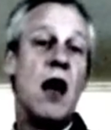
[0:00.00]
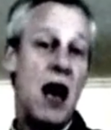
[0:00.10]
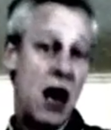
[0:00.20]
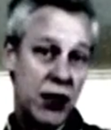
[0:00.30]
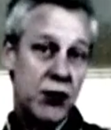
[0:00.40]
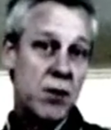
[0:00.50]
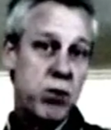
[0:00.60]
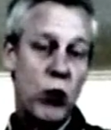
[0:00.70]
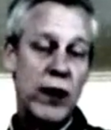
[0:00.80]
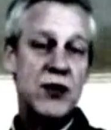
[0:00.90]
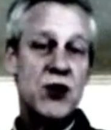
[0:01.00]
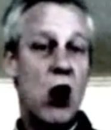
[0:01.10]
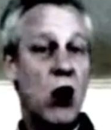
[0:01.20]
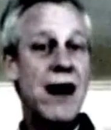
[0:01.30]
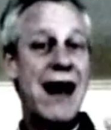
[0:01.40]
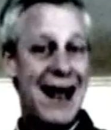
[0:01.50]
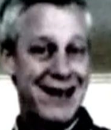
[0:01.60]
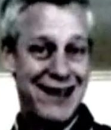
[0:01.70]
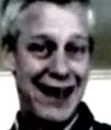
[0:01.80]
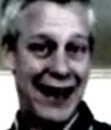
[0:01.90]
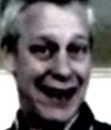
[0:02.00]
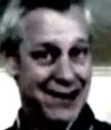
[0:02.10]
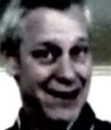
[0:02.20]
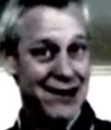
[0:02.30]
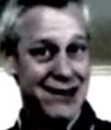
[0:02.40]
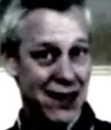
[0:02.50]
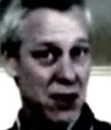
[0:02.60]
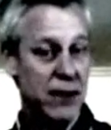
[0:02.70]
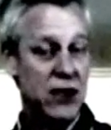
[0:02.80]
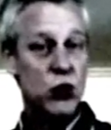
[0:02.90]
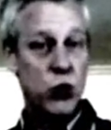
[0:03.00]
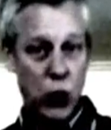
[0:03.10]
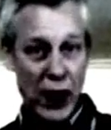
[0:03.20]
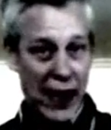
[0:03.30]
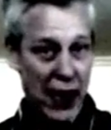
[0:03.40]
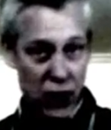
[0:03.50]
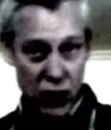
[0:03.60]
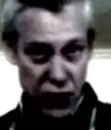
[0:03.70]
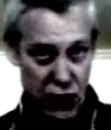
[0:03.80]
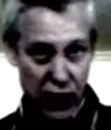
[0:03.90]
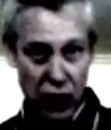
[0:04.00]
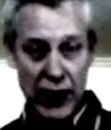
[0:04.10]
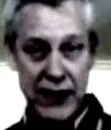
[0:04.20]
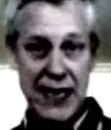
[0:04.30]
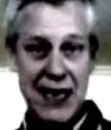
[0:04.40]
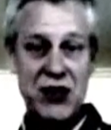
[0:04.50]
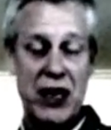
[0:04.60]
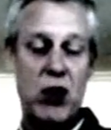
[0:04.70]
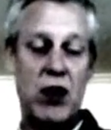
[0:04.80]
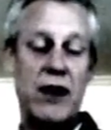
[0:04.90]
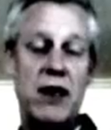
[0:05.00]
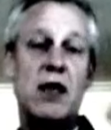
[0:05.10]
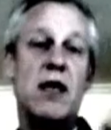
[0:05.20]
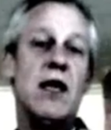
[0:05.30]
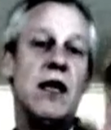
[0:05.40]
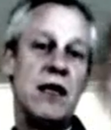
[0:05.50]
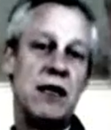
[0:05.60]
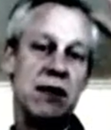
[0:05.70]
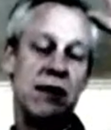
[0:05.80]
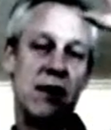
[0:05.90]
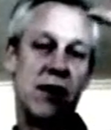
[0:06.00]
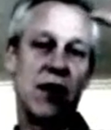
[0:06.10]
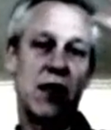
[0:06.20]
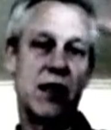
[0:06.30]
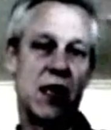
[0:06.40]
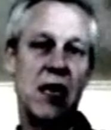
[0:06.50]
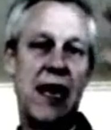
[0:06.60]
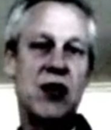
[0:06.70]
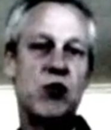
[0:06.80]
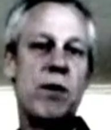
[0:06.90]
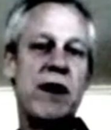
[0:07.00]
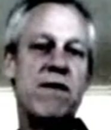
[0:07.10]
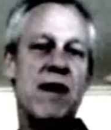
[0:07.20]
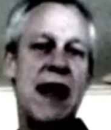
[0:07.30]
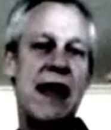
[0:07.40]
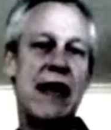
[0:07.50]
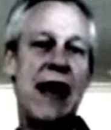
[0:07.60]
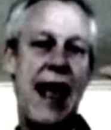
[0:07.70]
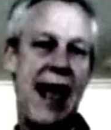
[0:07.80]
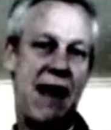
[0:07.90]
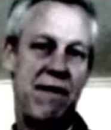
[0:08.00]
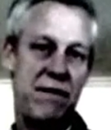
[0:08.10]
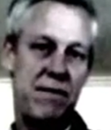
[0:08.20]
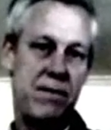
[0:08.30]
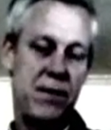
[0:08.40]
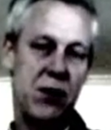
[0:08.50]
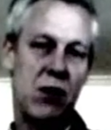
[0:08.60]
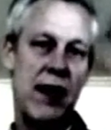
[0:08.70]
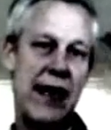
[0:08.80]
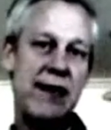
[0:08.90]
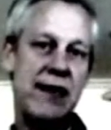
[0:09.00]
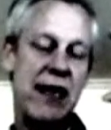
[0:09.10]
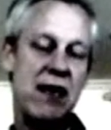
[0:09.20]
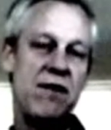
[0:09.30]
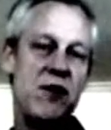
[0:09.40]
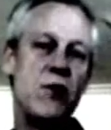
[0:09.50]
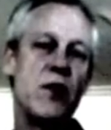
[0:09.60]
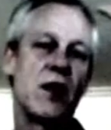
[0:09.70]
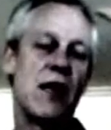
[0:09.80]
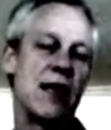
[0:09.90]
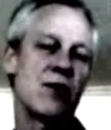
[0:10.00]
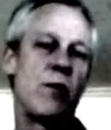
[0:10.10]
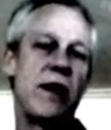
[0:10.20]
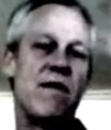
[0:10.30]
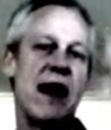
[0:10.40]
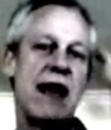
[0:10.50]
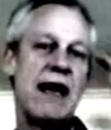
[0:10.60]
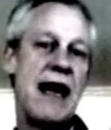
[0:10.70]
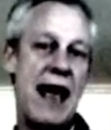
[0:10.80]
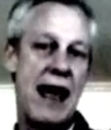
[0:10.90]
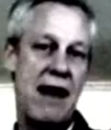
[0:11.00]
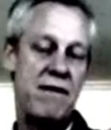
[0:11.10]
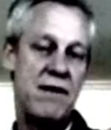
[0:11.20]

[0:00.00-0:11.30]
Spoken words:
100 points are an essay, and it's in the syllabus what you're going to write the essay on. The class will be divided in half. There are 18 of you. The class will be divided in half.